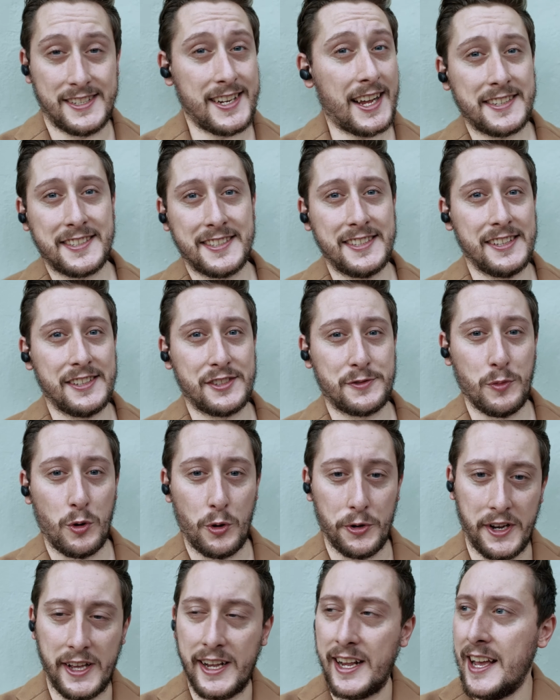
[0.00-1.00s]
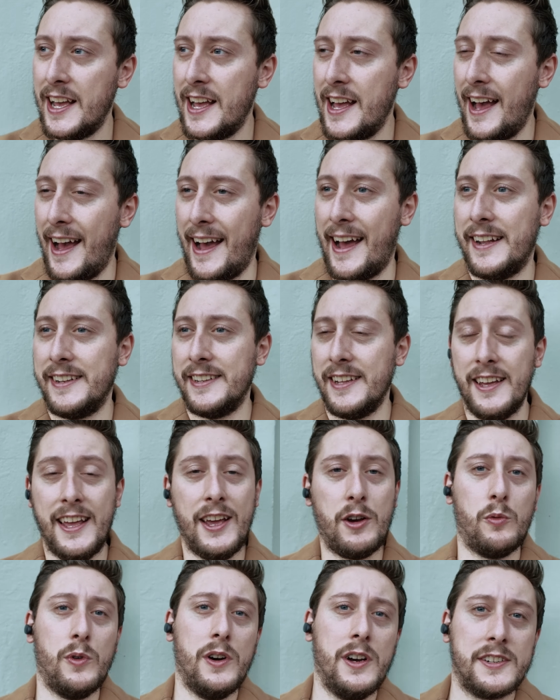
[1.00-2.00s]
I tested it this morning and
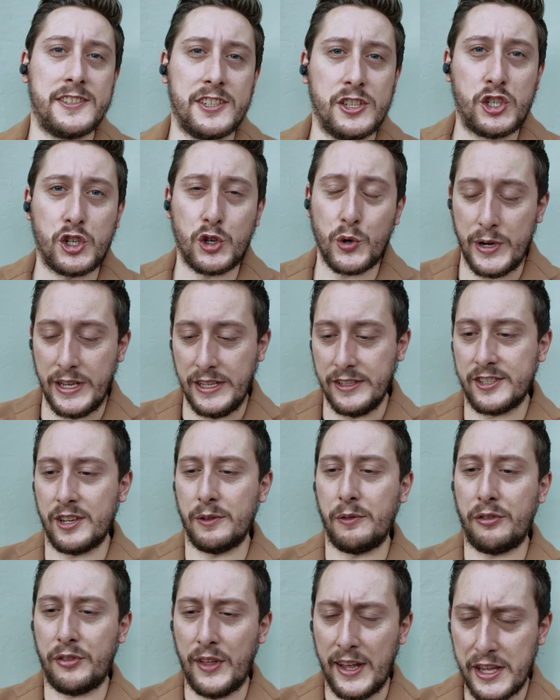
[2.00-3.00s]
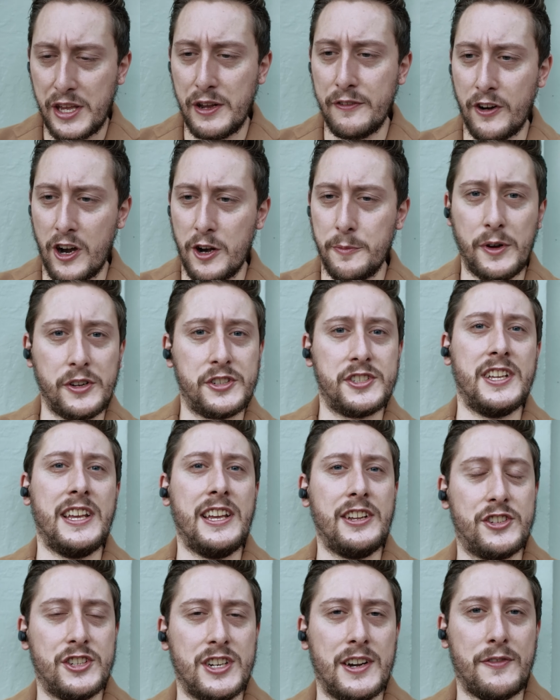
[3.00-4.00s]
it works a treat. So thank you very much
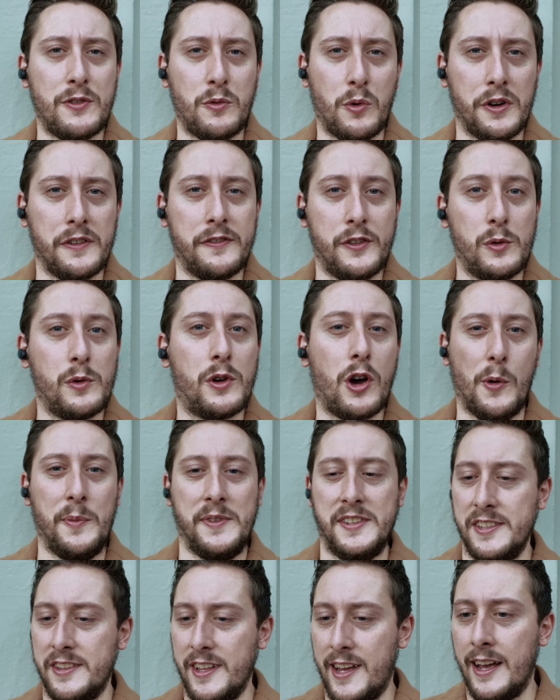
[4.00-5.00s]
to each and every one of you who commented